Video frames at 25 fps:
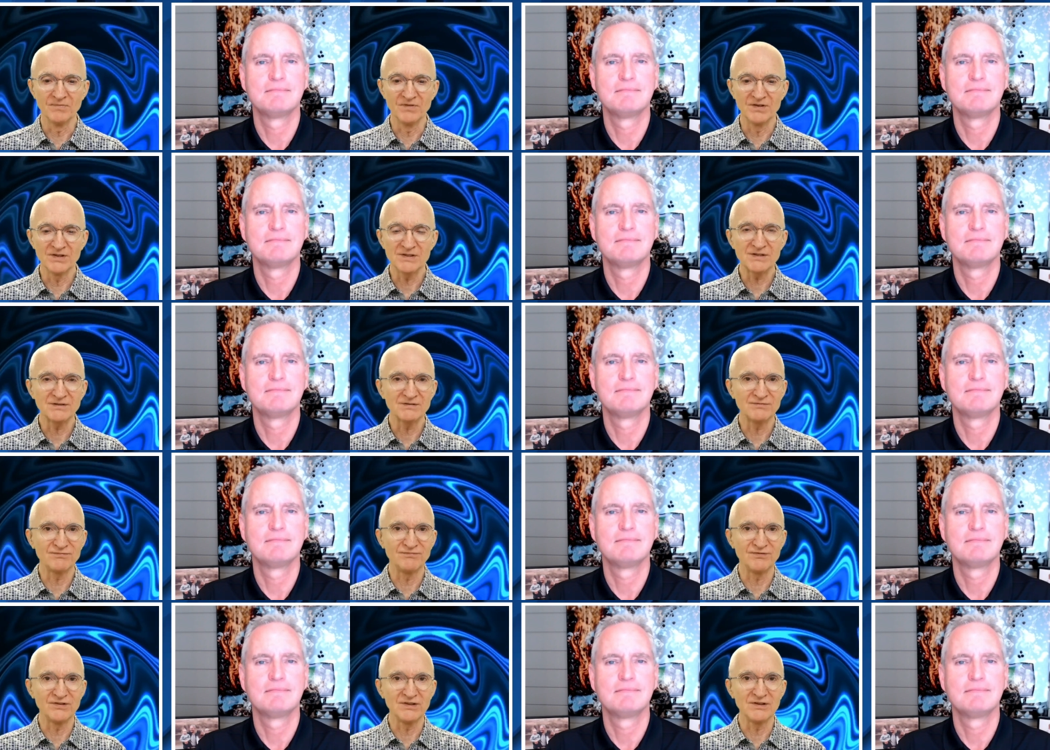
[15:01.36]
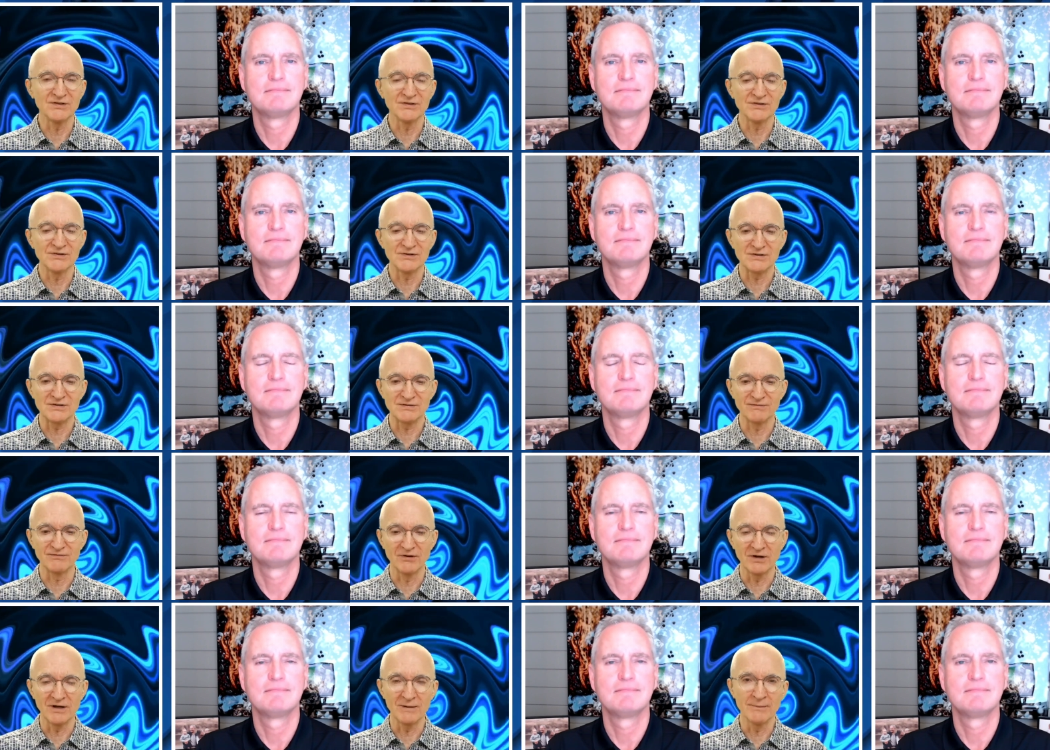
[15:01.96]
Speaker 1: this feels
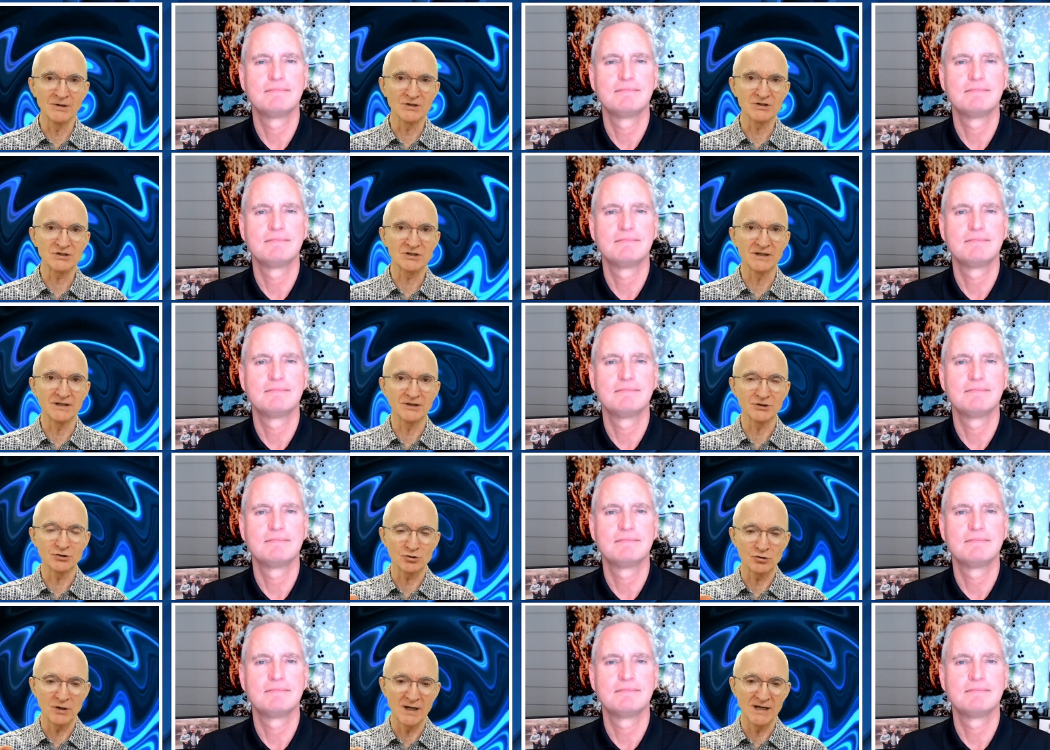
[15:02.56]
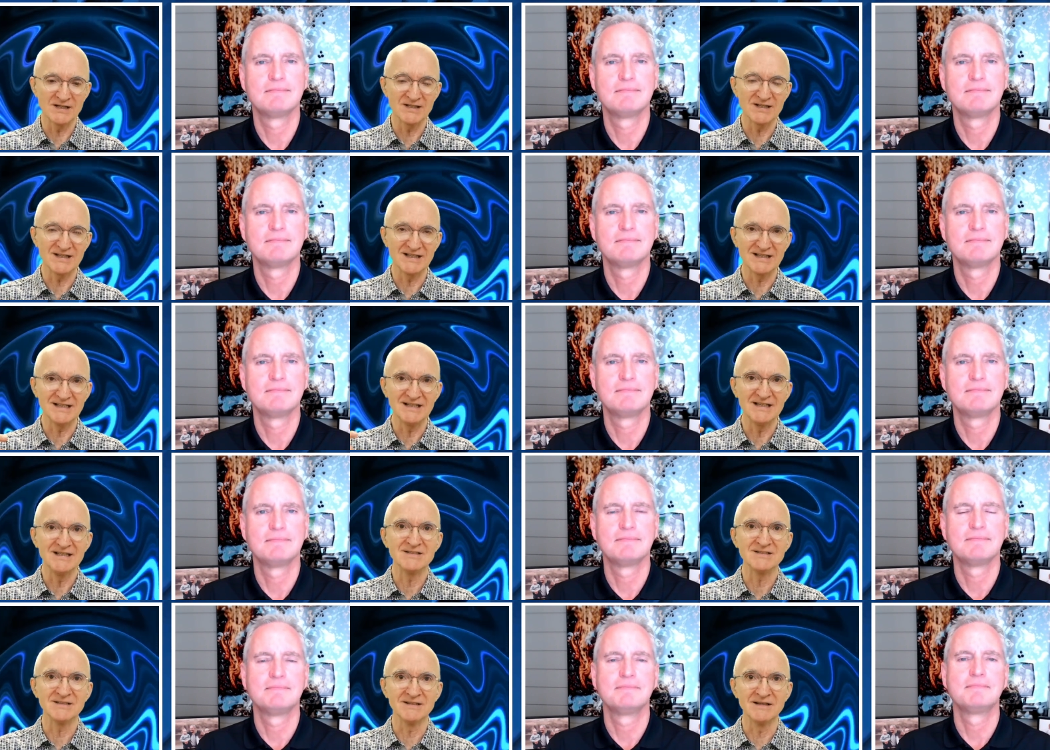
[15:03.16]
very much like trying to
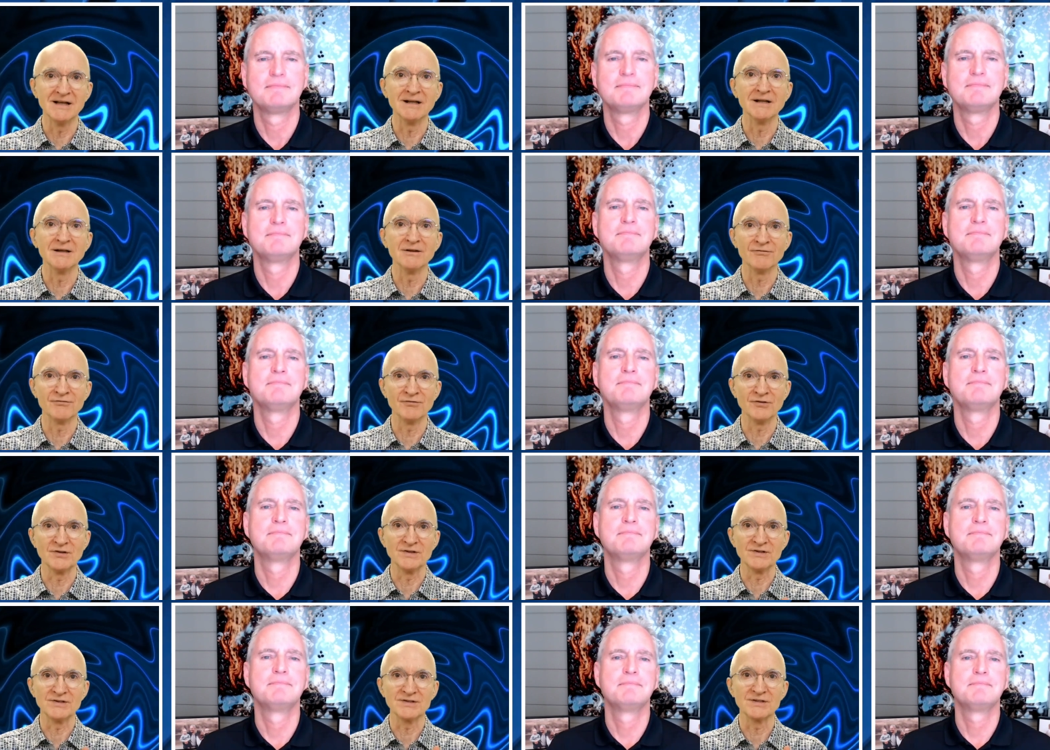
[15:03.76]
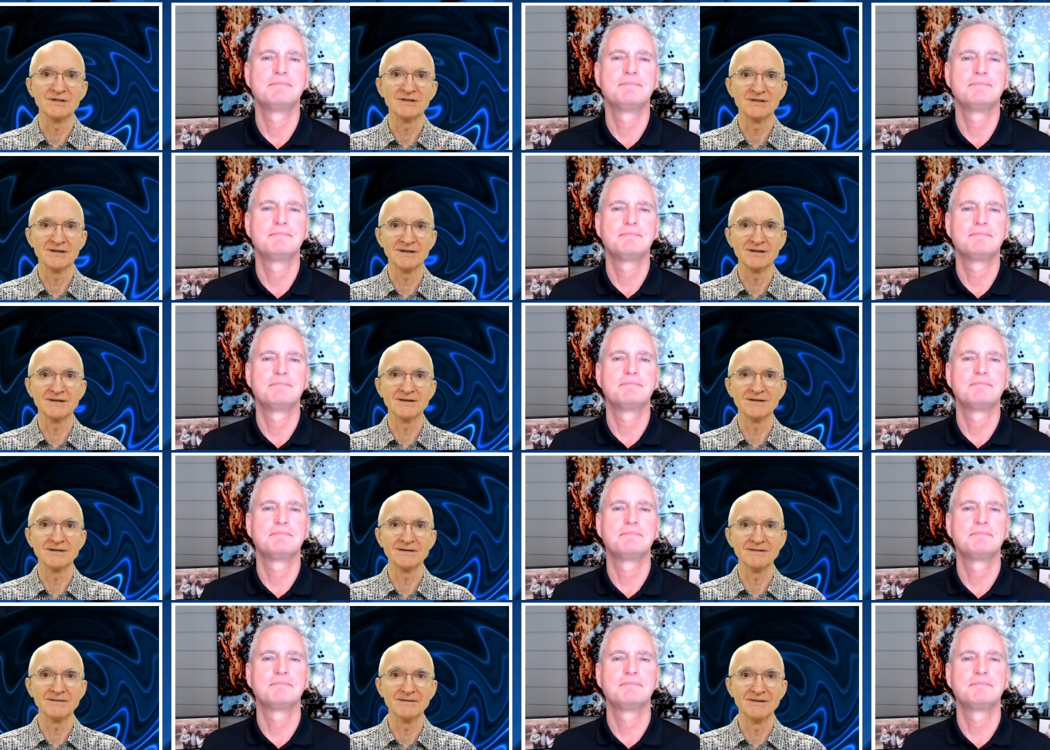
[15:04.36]
eat an elephant.
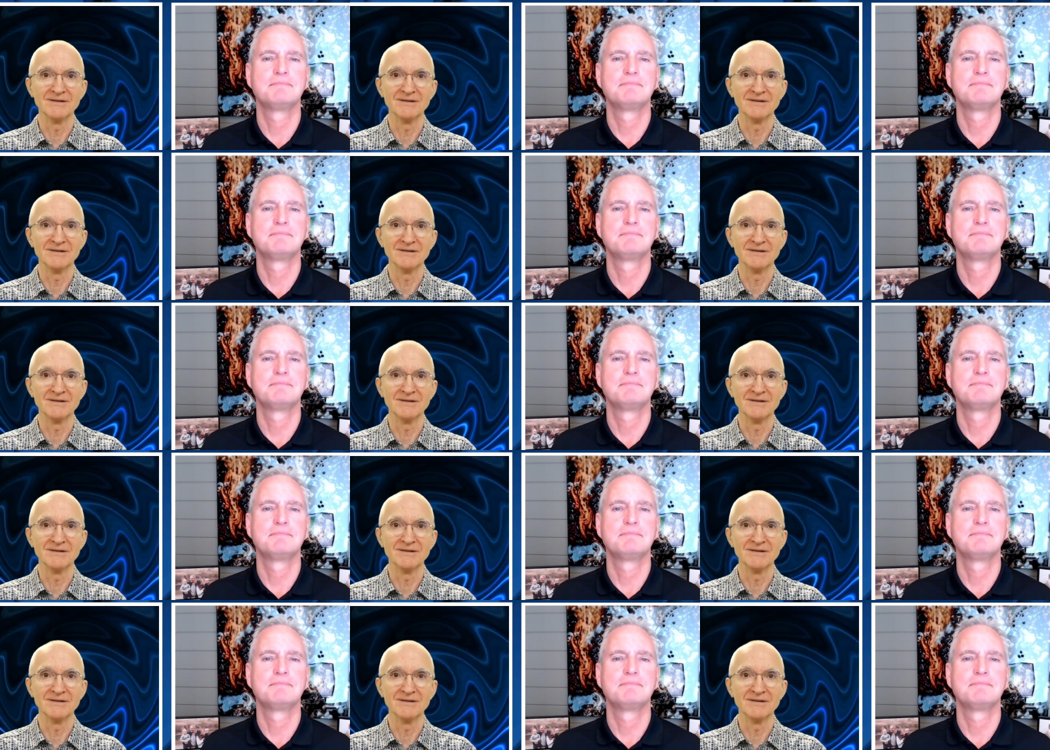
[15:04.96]
Uh,